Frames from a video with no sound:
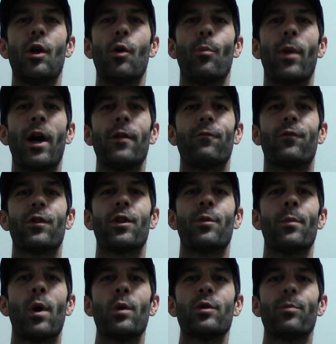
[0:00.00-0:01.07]
But for the
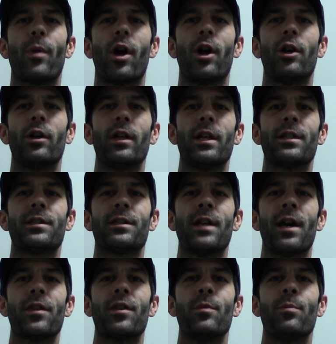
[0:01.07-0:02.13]
most part, it's
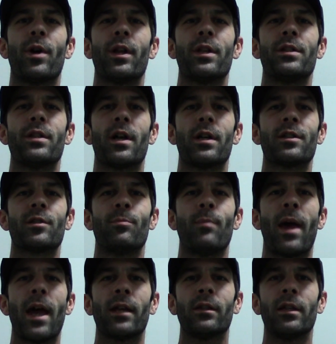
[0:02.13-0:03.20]
nothing but a dust
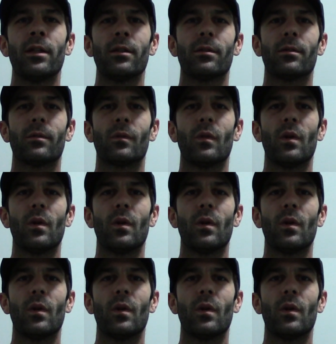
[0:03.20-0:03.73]
magnet.